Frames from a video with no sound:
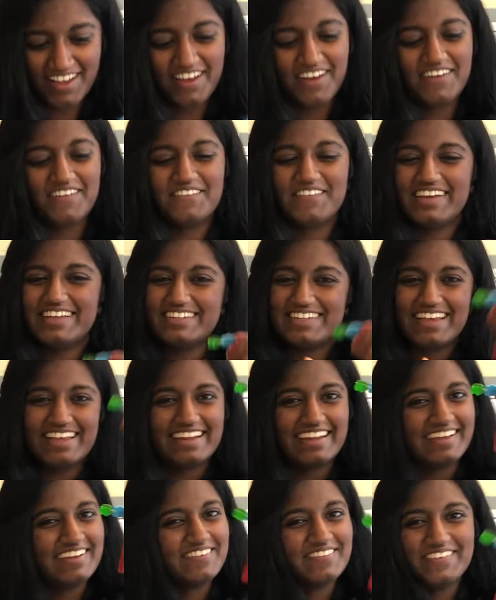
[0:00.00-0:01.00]
We did
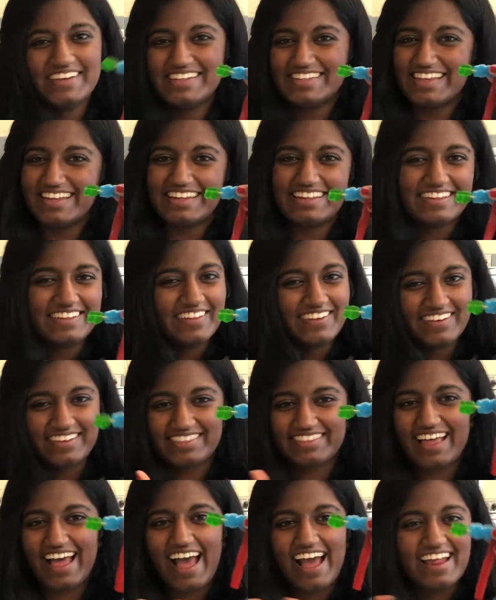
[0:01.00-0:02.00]
it, look
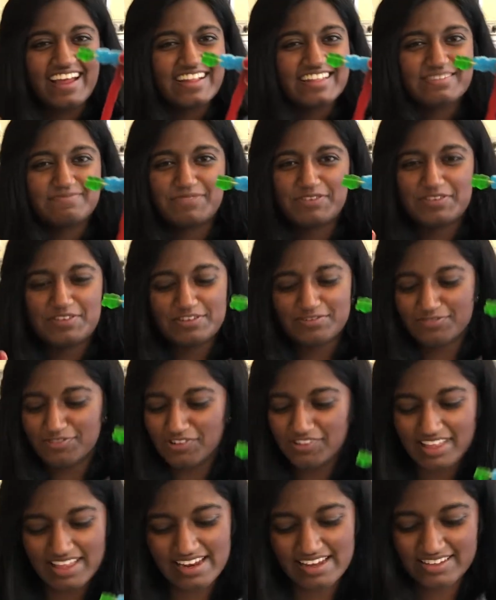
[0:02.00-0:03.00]
at that. It's beautiful,
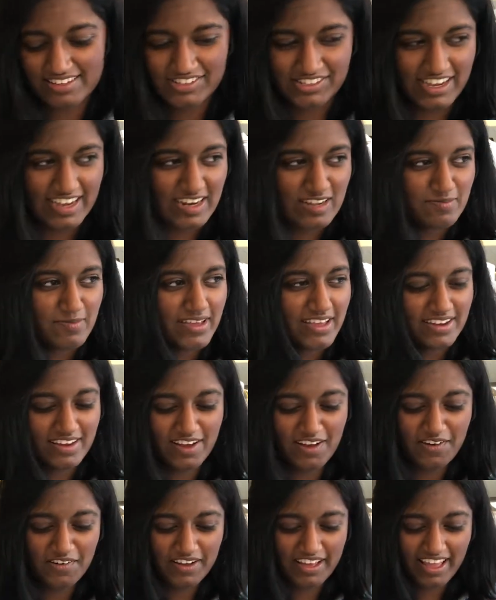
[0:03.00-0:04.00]
ladies and gentlemen.
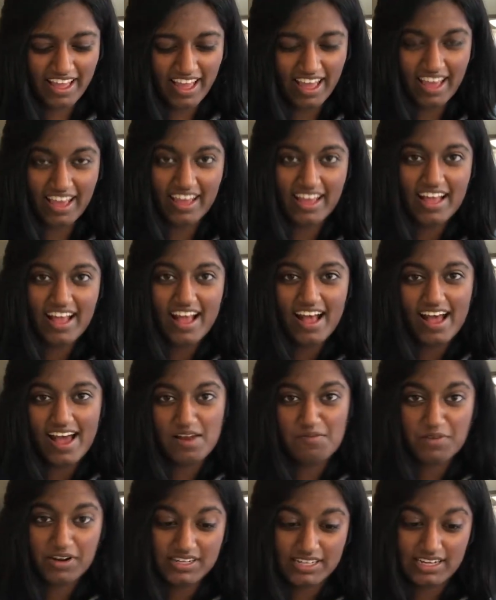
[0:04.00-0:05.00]
Okay,
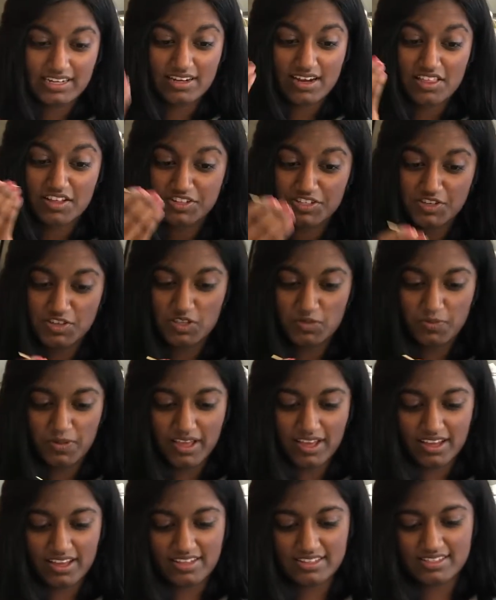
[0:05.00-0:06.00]
and we're gonna take another
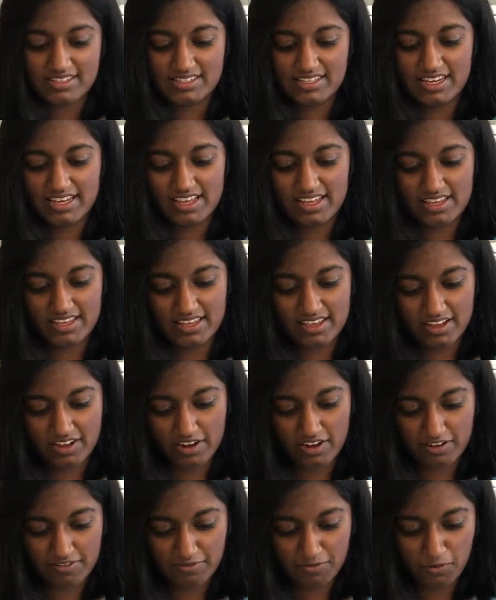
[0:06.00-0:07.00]
toothpick and stick it
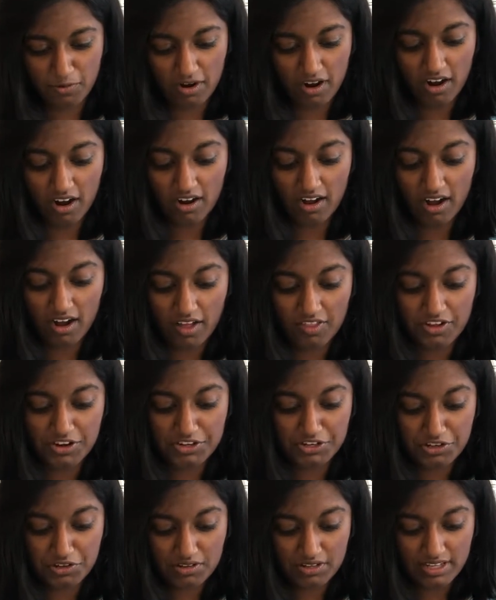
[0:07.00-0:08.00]
here for our other
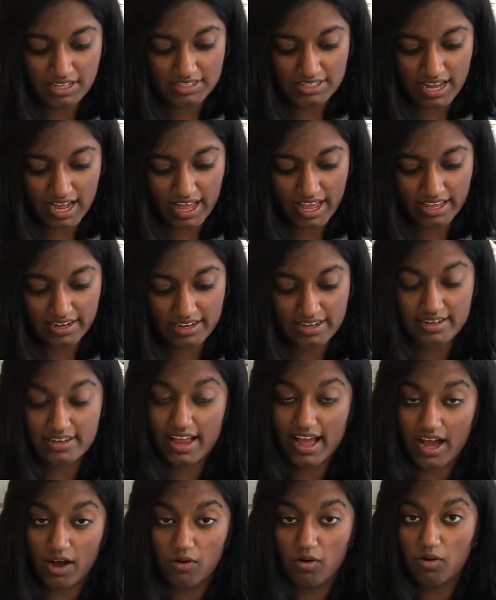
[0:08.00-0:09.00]
nucleotide.
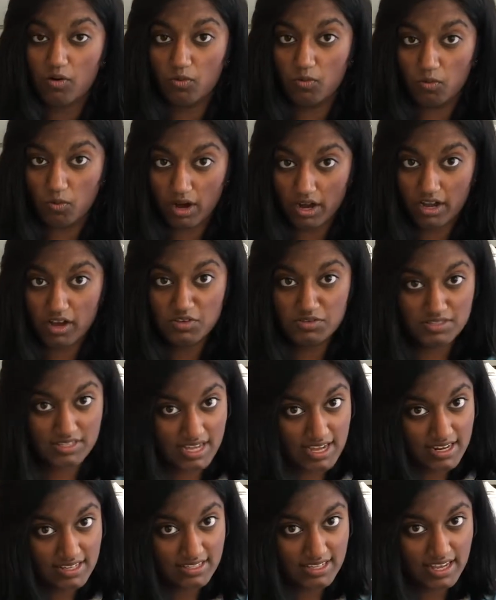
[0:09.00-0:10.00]
Now, what goes with
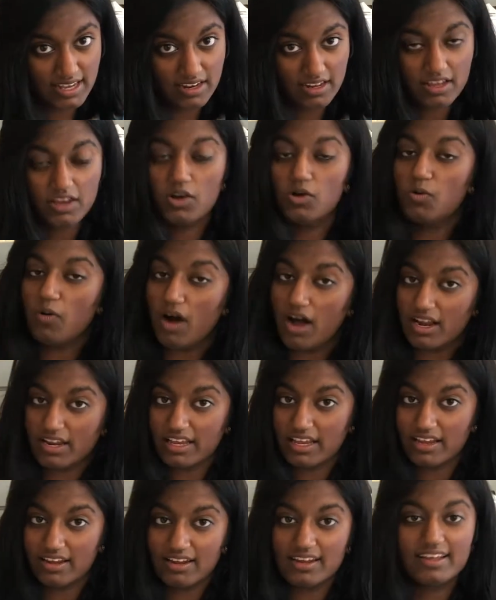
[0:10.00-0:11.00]
cytosine?
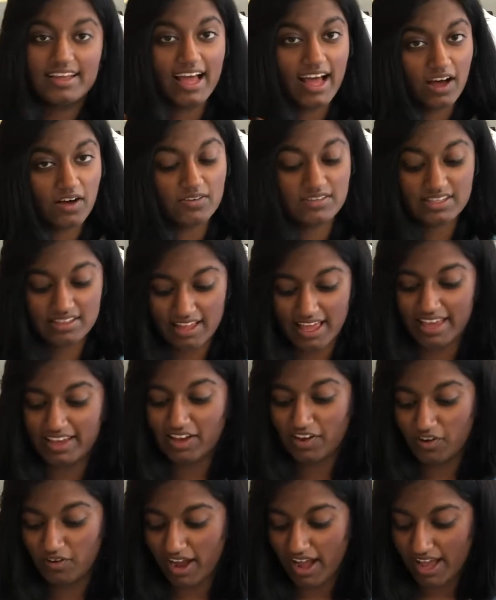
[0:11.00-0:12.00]
Guanine, cows
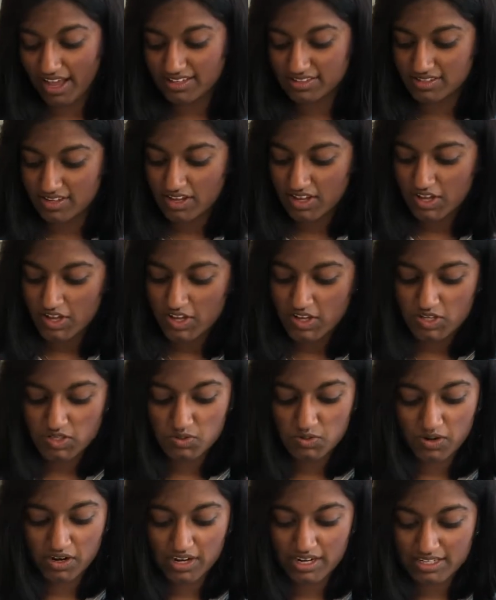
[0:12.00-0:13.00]
like grass.
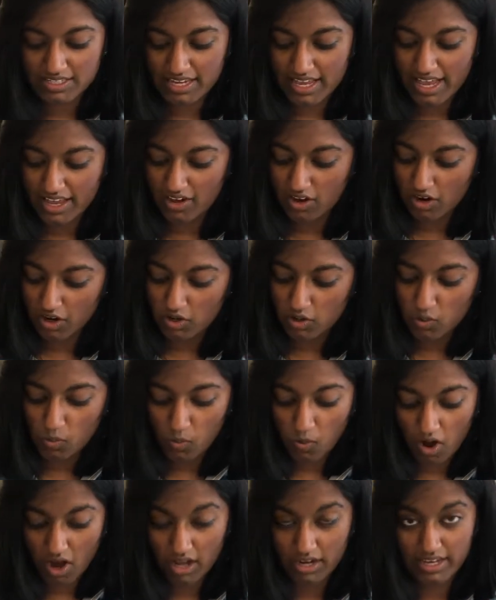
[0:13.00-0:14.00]
So we're gonna take our
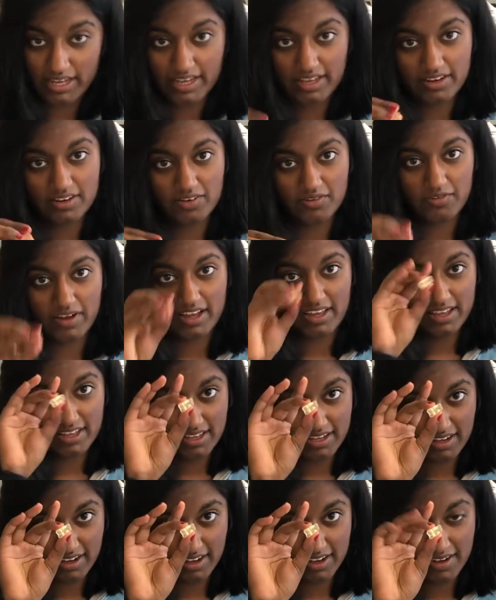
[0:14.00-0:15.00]
guanine right
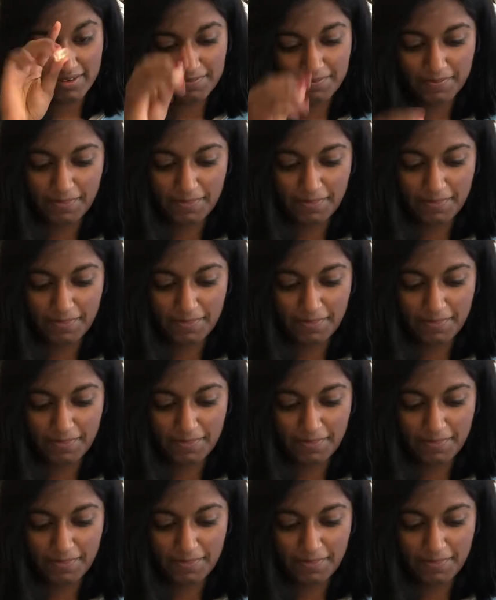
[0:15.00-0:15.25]
here,